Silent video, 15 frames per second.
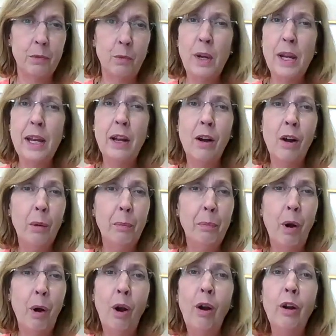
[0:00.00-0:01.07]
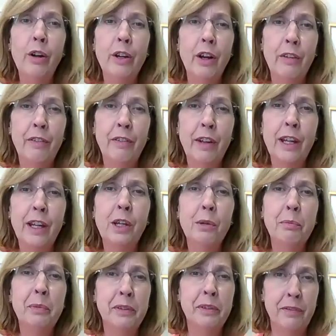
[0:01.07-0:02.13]
We are part of a
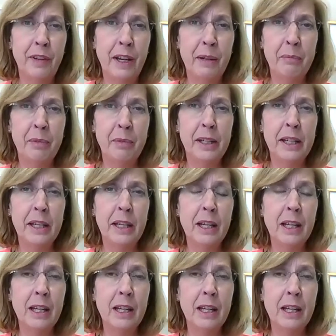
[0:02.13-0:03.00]
human family